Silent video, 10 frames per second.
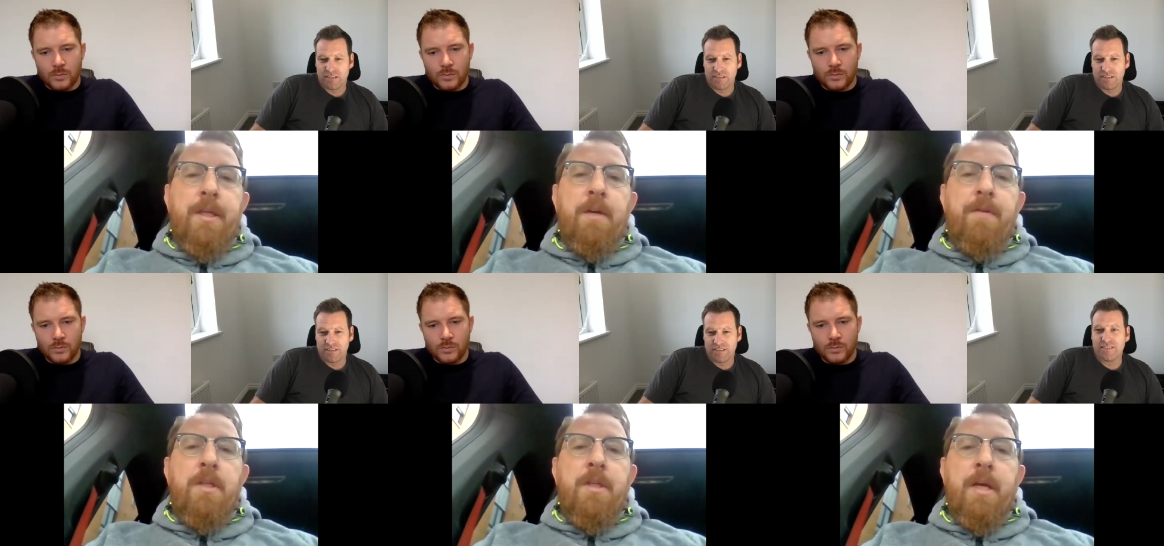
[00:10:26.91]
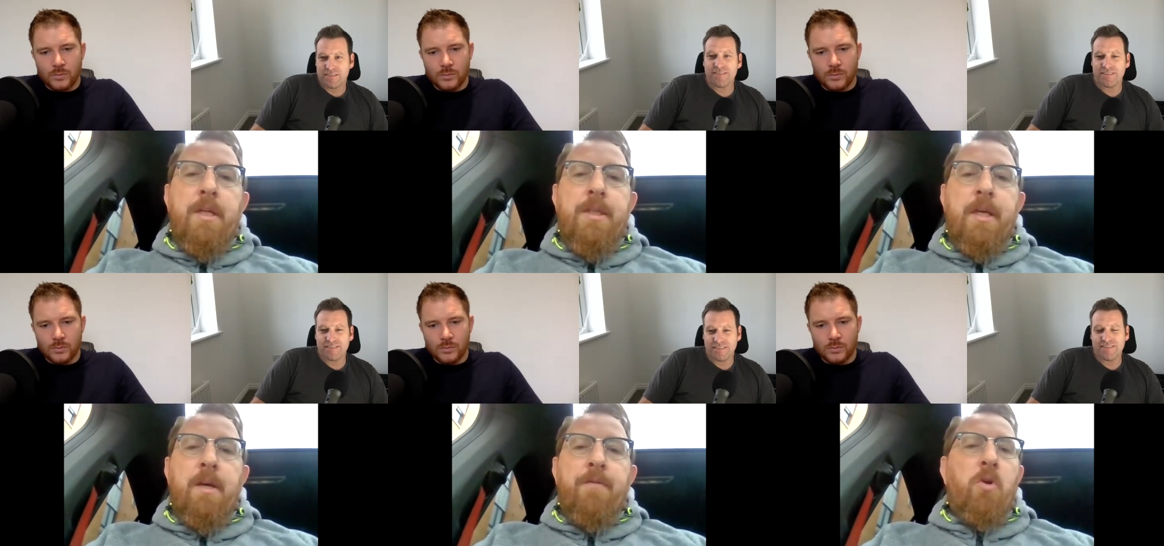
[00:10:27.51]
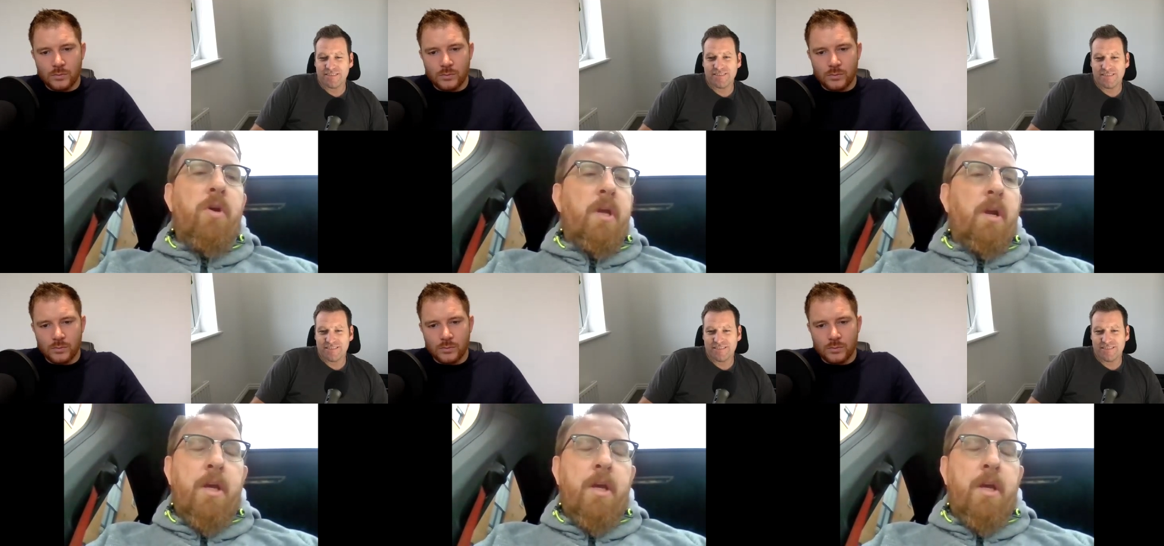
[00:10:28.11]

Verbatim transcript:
Speaker 1: safeties and then say have you got your